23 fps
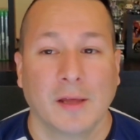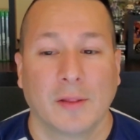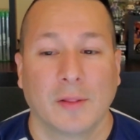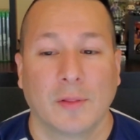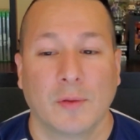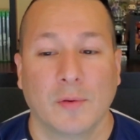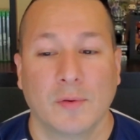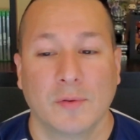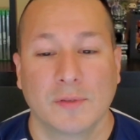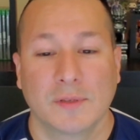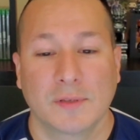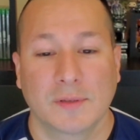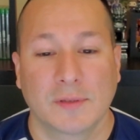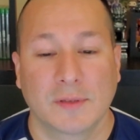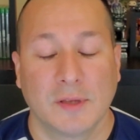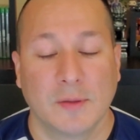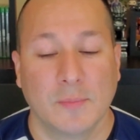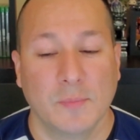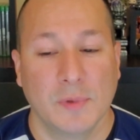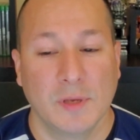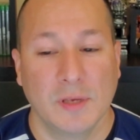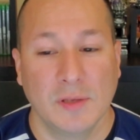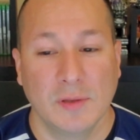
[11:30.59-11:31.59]
Those
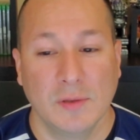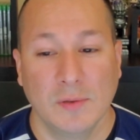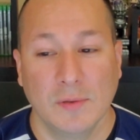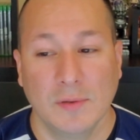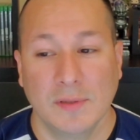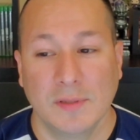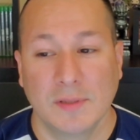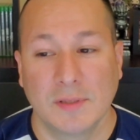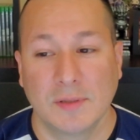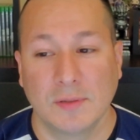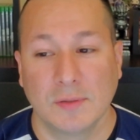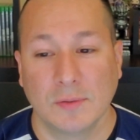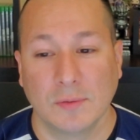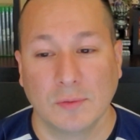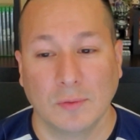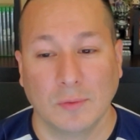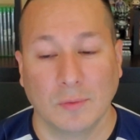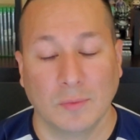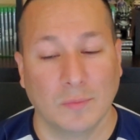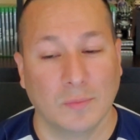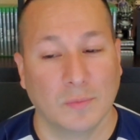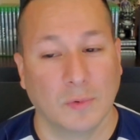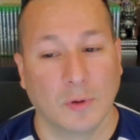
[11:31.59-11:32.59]
can be used to
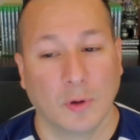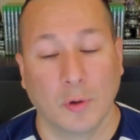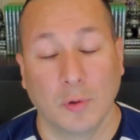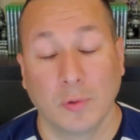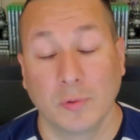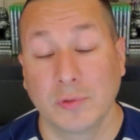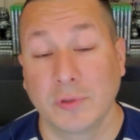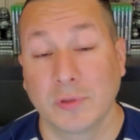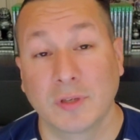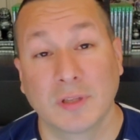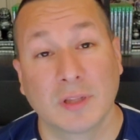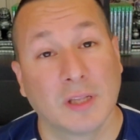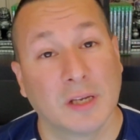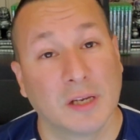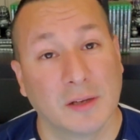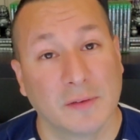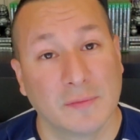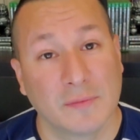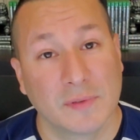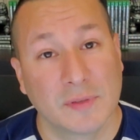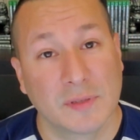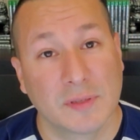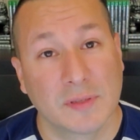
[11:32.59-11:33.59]
hold your
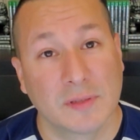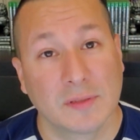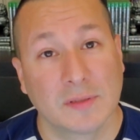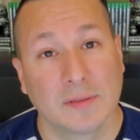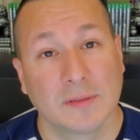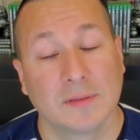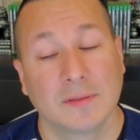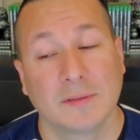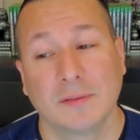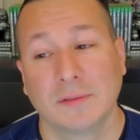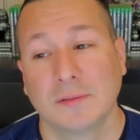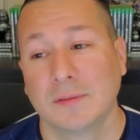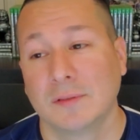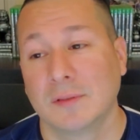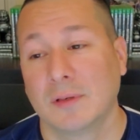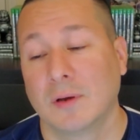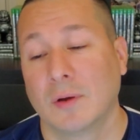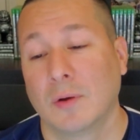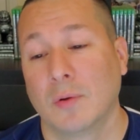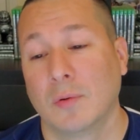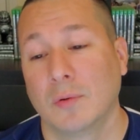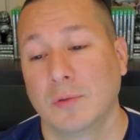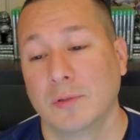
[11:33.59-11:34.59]
gloves,
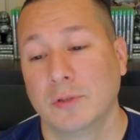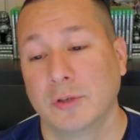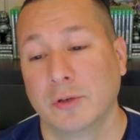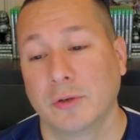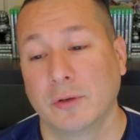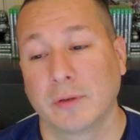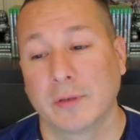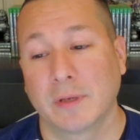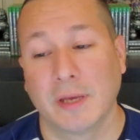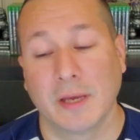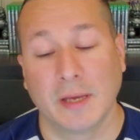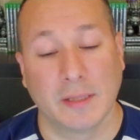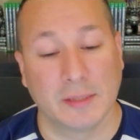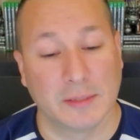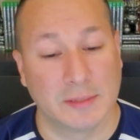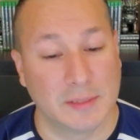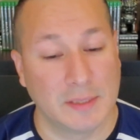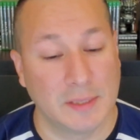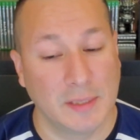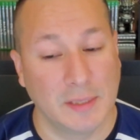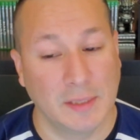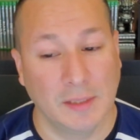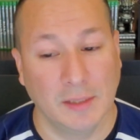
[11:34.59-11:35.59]
hold your
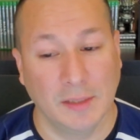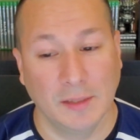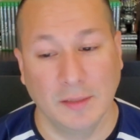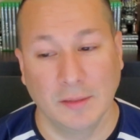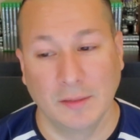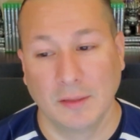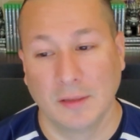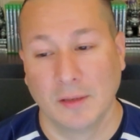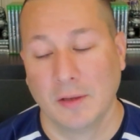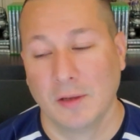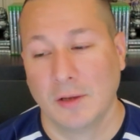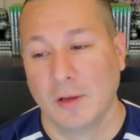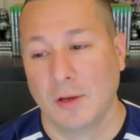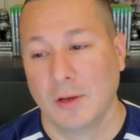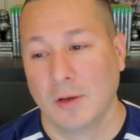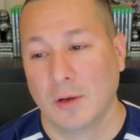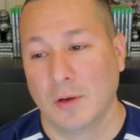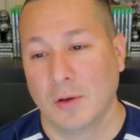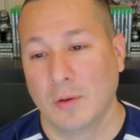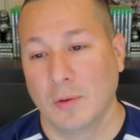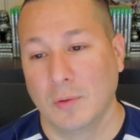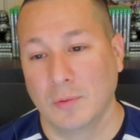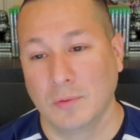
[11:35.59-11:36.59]
canteen,
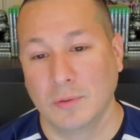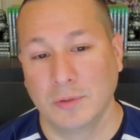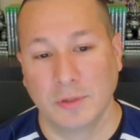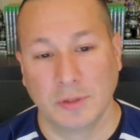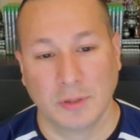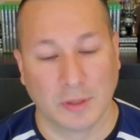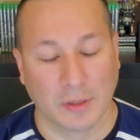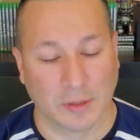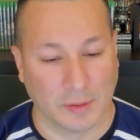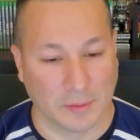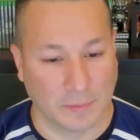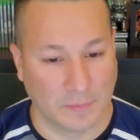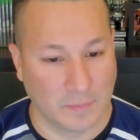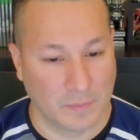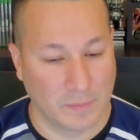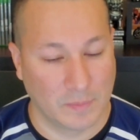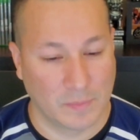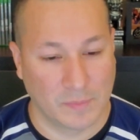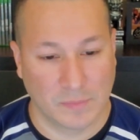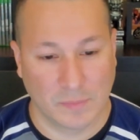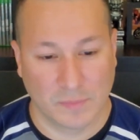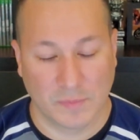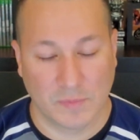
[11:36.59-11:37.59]
hold your
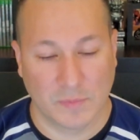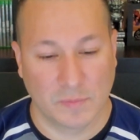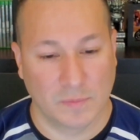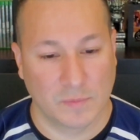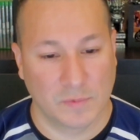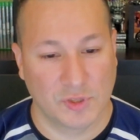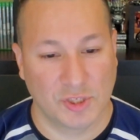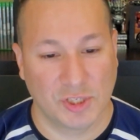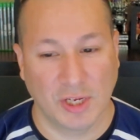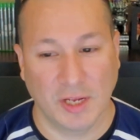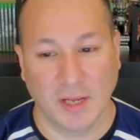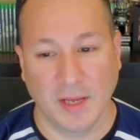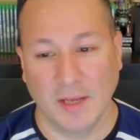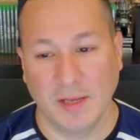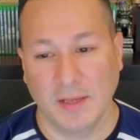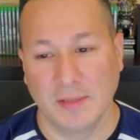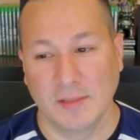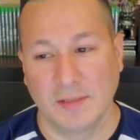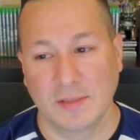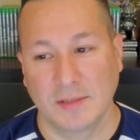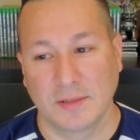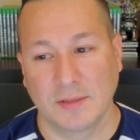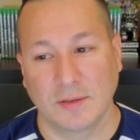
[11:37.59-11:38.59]

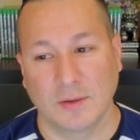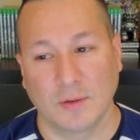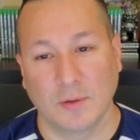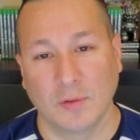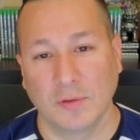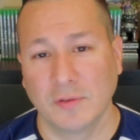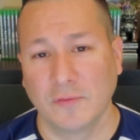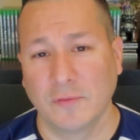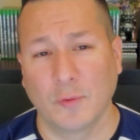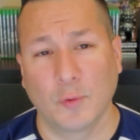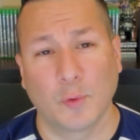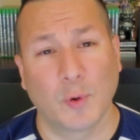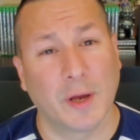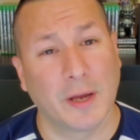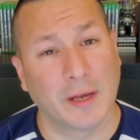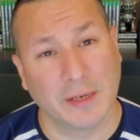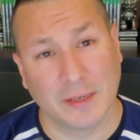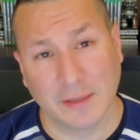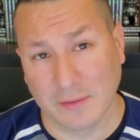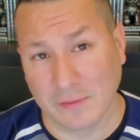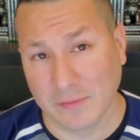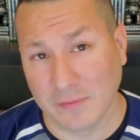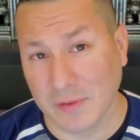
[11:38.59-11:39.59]
shades, hold a
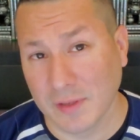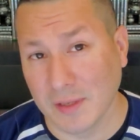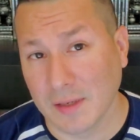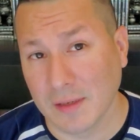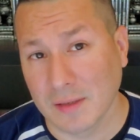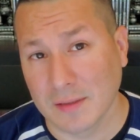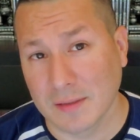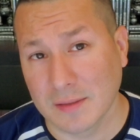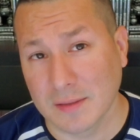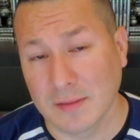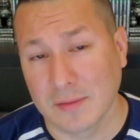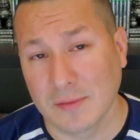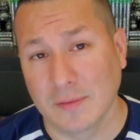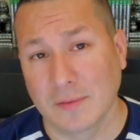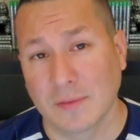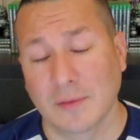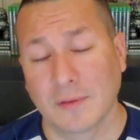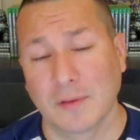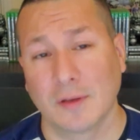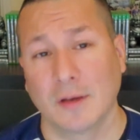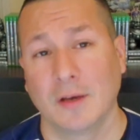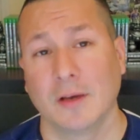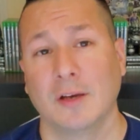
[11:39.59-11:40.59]
variety of things
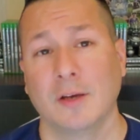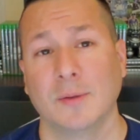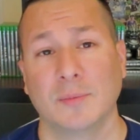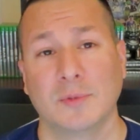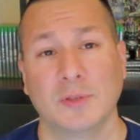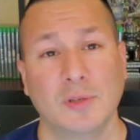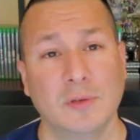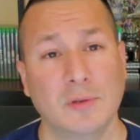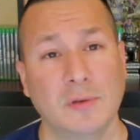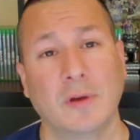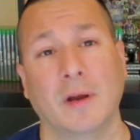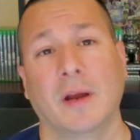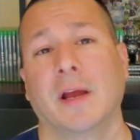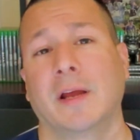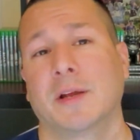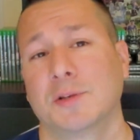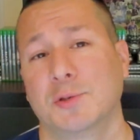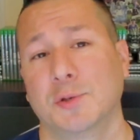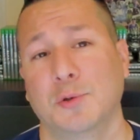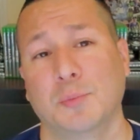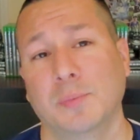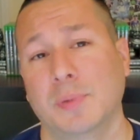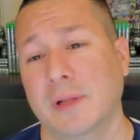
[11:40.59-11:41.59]
to your
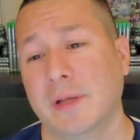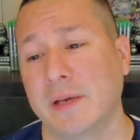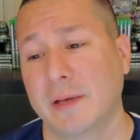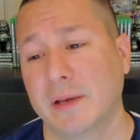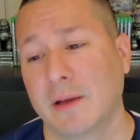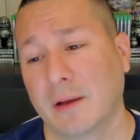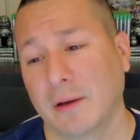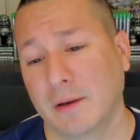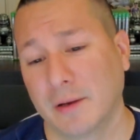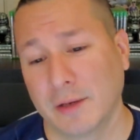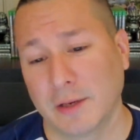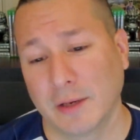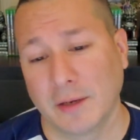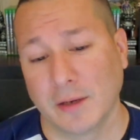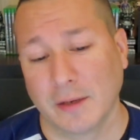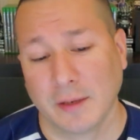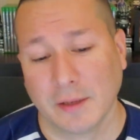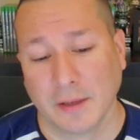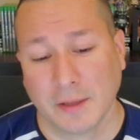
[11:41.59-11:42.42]
actual plate carrier.